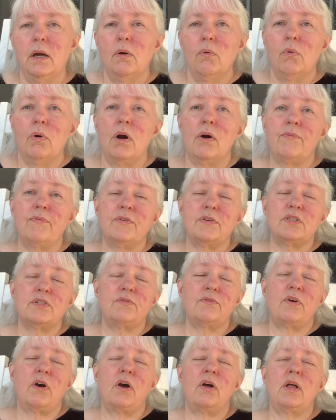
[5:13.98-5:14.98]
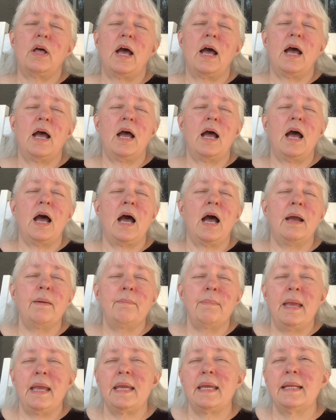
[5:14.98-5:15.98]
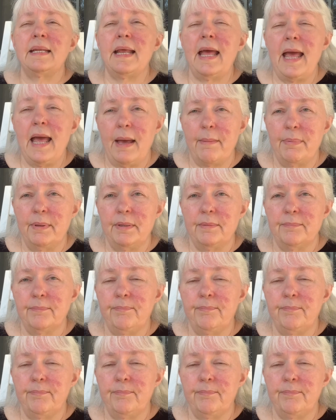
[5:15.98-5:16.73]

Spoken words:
Well, first of all, I make it a habit